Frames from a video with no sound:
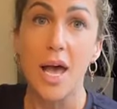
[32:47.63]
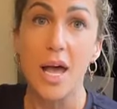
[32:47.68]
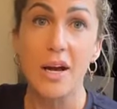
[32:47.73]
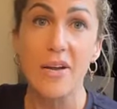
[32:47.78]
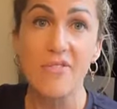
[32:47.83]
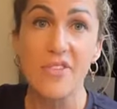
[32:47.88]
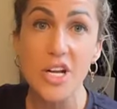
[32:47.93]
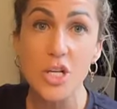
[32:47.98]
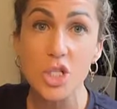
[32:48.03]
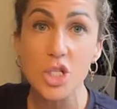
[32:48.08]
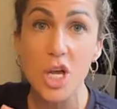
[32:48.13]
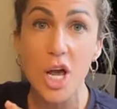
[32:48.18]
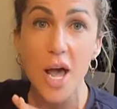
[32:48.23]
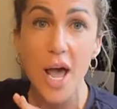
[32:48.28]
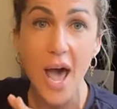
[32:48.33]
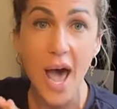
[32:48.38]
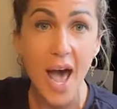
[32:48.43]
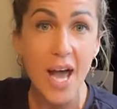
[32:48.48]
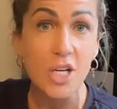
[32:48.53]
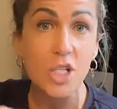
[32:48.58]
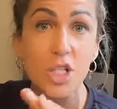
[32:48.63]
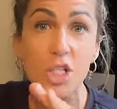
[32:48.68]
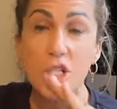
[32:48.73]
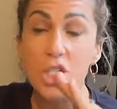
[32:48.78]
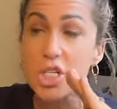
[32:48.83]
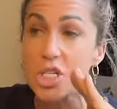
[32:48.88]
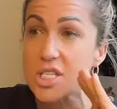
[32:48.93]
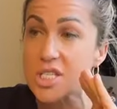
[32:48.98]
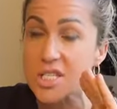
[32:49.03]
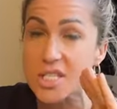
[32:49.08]
And eventually I
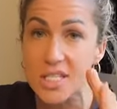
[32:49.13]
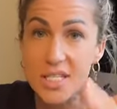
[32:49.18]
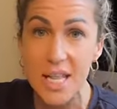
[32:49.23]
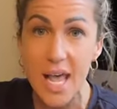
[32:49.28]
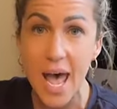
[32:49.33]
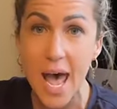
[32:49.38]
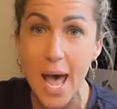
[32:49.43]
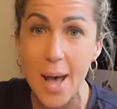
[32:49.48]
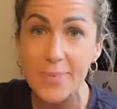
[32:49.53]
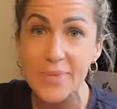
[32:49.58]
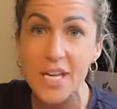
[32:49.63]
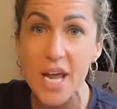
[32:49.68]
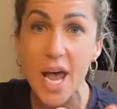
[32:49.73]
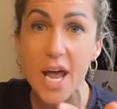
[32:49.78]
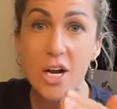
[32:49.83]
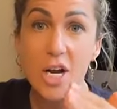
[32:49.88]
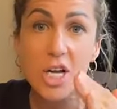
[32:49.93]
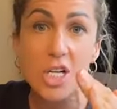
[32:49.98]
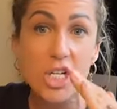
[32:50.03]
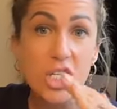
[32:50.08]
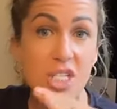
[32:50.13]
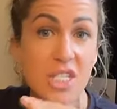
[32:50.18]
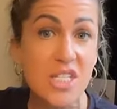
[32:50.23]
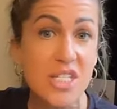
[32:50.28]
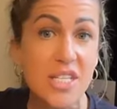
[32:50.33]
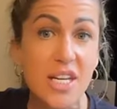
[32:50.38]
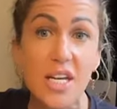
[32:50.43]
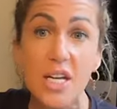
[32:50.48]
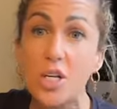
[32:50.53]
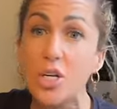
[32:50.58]
actually just snapped and I
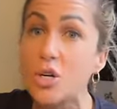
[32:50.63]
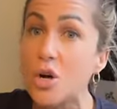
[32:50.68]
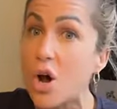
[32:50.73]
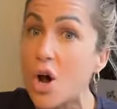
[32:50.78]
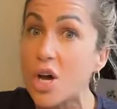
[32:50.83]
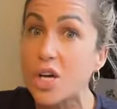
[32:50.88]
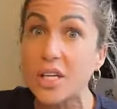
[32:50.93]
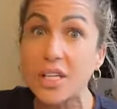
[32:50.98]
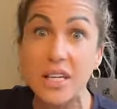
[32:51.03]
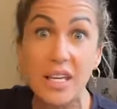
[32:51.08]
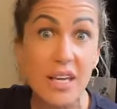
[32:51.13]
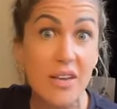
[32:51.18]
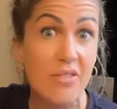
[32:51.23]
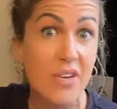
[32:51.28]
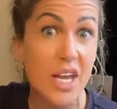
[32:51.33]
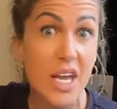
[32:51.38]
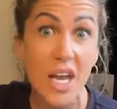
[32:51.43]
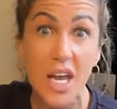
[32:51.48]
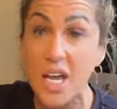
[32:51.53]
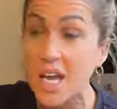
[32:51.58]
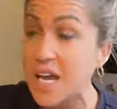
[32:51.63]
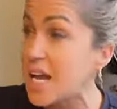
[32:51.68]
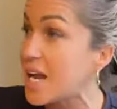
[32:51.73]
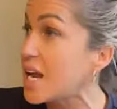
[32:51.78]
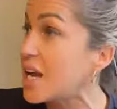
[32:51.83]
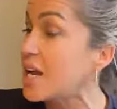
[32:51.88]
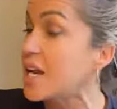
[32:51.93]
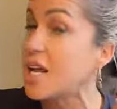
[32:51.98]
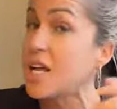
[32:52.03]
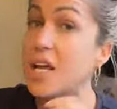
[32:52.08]
just did not give
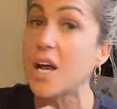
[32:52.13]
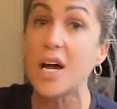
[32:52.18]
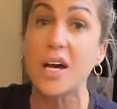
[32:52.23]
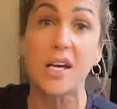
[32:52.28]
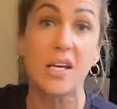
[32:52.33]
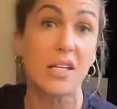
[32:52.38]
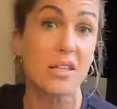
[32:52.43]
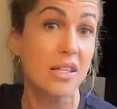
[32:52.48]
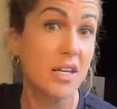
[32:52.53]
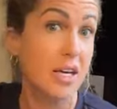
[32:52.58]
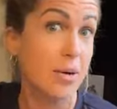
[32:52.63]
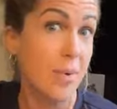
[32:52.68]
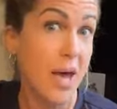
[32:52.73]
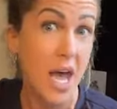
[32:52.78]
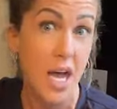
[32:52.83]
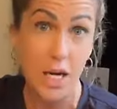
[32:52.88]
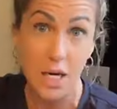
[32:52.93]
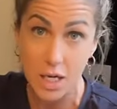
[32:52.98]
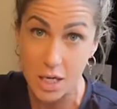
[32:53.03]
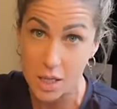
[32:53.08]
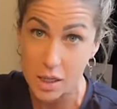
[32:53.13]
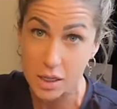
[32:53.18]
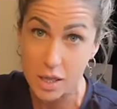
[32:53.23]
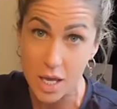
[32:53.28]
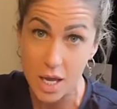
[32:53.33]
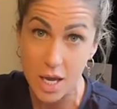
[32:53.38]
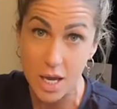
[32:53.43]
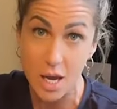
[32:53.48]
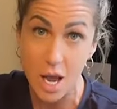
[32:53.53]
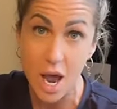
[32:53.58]
anything about
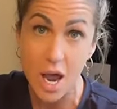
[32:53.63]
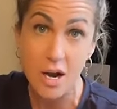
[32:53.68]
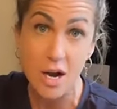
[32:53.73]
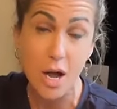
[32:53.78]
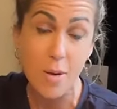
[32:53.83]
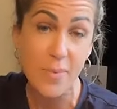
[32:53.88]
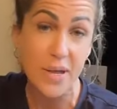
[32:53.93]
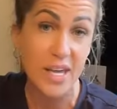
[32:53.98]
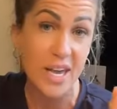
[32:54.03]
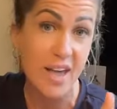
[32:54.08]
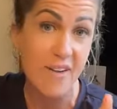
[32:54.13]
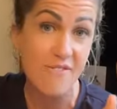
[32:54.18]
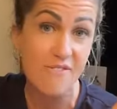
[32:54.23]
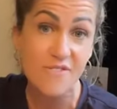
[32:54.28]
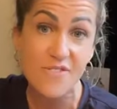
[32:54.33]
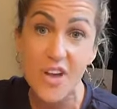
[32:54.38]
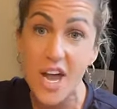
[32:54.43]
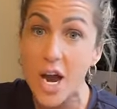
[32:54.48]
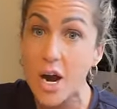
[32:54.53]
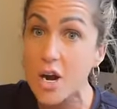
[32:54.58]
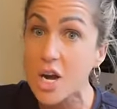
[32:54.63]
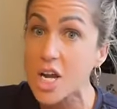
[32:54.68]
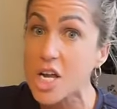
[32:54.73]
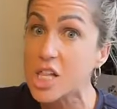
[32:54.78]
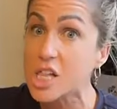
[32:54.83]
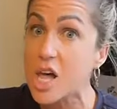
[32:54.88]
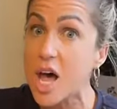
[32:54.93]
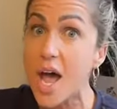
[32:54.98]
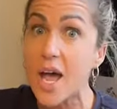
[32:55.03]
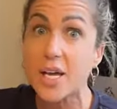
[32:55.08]
anything, and I became
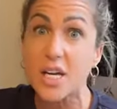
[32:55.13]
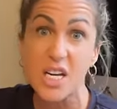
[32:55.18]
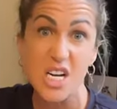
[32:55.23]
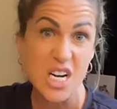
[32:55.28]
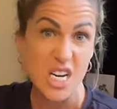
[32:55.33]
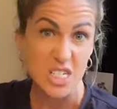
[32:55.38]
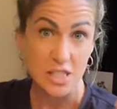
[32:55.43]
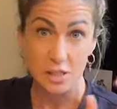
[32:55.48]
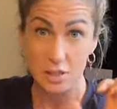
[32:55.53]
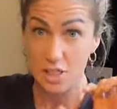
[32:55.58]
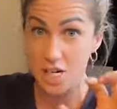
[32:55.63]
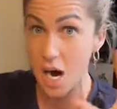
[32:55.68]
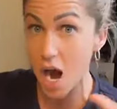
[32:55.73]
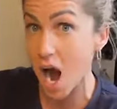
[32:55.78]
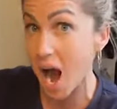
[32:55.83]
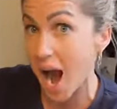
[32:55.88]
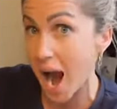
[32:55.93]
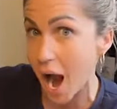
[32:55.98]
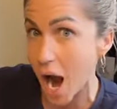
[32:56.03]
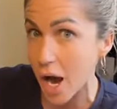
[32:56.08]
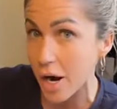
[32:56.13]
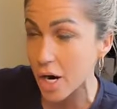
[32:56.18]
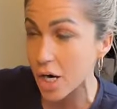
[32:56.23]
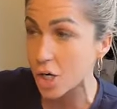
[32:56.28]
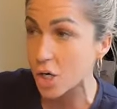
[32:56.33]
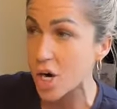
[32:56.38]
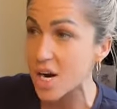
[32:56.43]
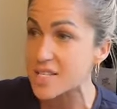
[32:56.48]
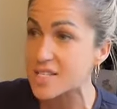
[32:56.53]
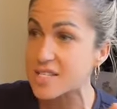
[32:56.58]
very like
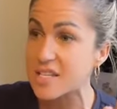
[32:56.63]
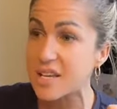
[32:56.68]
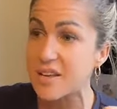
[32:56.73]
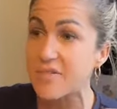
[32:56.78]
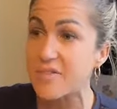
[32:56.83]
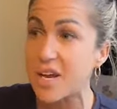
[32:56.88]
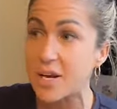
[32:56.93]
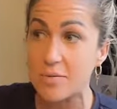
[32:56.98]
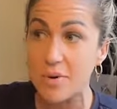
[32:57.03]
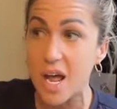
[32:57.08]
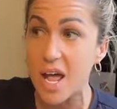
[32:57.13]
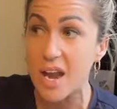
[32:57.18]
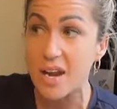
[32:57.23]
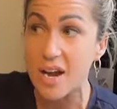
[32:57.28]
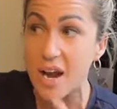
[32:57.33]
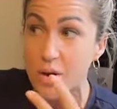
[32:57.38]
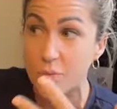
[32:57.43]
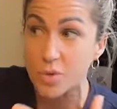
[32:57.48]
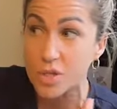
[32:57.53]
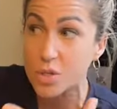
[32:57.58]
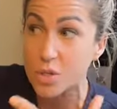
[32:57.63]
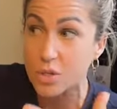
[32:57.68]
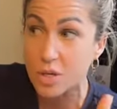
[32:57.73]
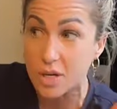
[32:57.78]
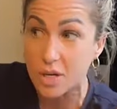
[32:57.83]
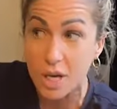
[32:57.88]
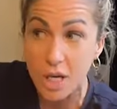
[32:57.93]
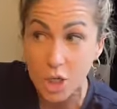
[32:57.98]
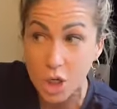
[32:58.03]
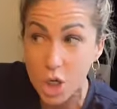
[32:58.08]
aggressive, and it was
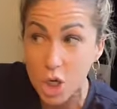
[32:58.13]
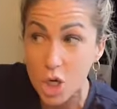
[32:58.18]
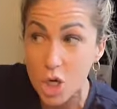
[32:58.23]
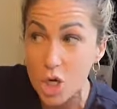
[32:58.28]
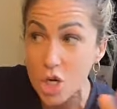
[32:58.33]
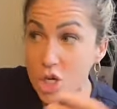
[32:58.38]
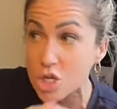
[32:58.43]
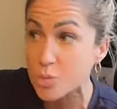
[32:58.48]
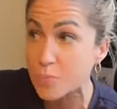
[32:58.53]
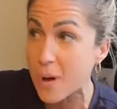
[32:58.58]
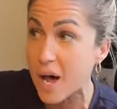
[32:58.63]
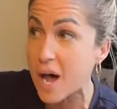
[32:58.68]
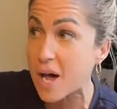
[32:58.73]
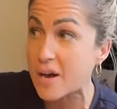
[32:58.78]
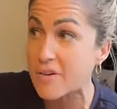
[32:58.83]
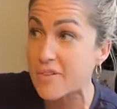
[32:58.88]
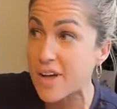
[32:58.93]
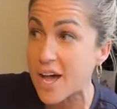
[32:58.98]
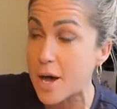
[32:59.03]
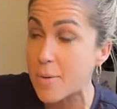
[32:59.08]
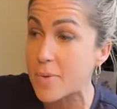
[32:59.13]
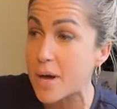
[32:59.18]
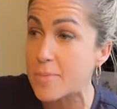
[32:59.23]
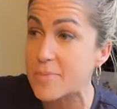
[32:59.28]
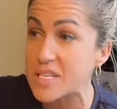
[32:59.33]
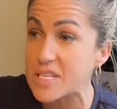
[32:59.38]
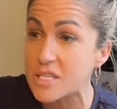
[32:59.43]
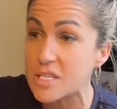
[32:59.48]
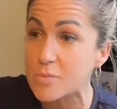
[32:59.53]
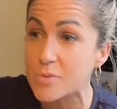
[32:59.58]
a huge part of how my
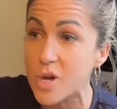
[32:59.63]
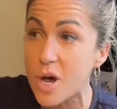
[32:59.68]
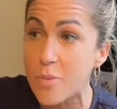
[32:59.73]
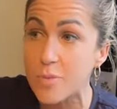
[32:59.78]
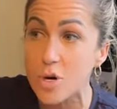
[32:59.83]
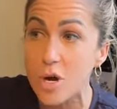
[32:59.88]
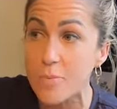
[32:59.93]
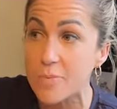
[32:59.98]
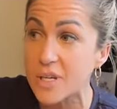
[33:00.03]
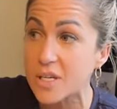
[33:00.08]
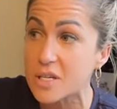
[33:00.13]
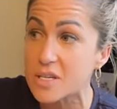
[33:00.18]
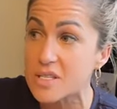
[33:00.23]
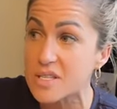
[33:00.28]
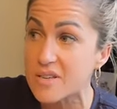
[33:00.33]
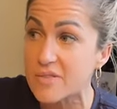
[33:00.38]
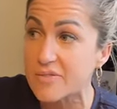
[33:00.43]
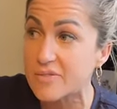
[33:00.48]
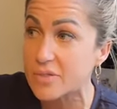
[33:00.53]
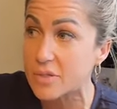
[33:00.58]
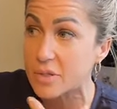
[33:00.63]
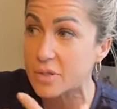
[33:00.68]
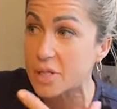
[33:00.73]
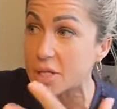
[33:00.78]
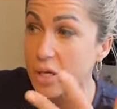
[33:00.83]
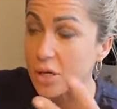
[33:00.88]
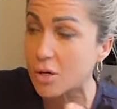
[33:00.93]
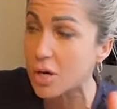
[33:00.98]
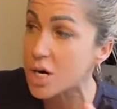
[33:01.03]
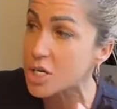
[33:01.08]
business blew up, not because of
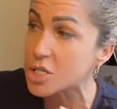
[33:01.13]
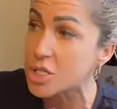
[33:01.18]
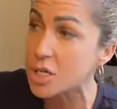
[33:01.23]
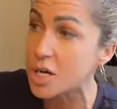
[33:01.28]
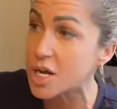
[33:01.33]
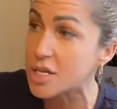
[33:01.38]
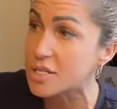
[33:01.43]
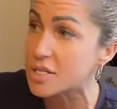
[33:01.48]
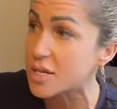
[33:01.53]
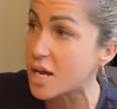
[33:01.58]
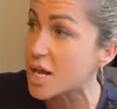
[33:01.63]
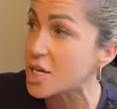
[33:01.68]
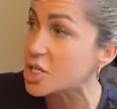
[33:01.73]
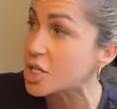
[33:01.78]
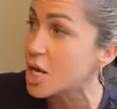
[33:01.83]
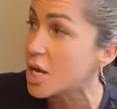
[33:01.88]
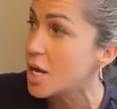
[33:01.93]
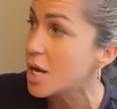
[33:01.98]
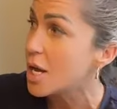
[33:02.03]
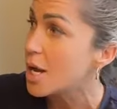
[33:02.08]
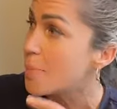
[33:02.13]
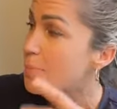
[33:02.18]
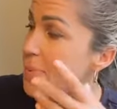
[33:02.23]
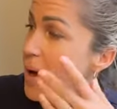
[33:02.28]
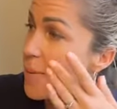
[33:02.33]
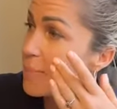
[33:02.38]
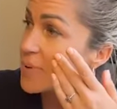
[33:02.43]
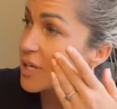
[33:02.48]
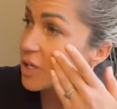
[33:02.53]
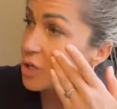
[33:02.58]
the aggression as such, but